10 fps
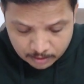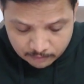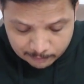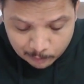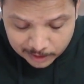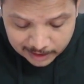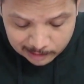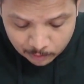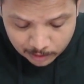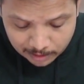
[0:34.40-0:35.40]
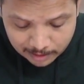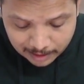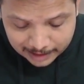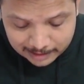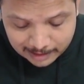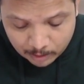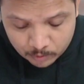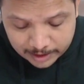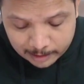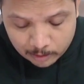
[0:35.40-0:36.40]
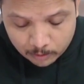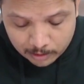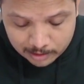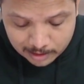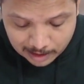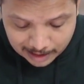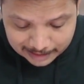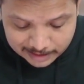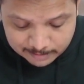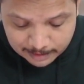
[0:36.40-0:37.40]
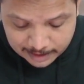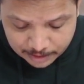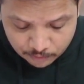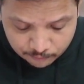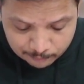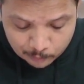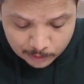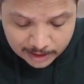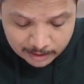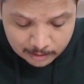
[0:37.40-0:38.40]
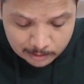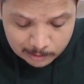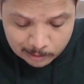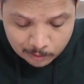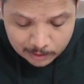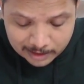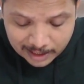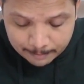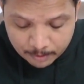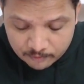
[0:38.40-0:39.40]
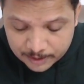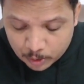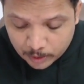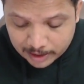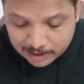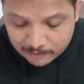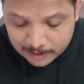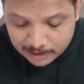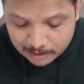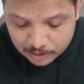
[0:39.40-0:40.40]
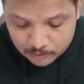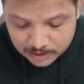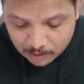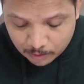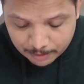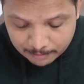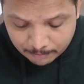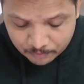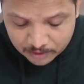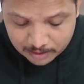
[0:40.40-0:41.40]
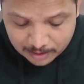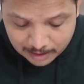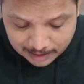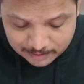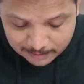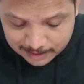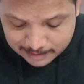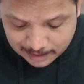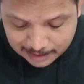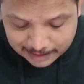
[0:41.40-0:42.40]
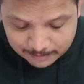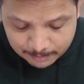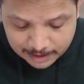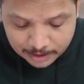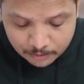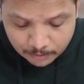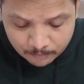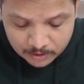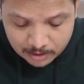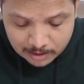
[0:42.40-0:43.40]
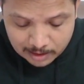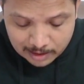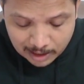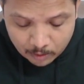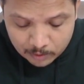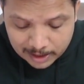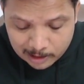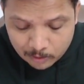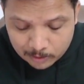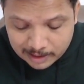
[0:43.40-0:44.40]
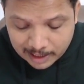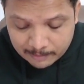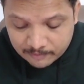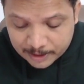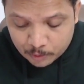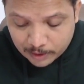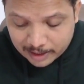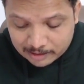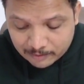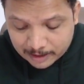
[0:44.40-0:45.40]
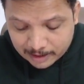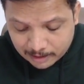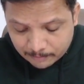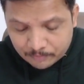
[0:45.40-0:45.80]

floating load and grounded load. I'll explain you floating load type of V2I converter using op as well as I'll explain you grounded load type V2I converter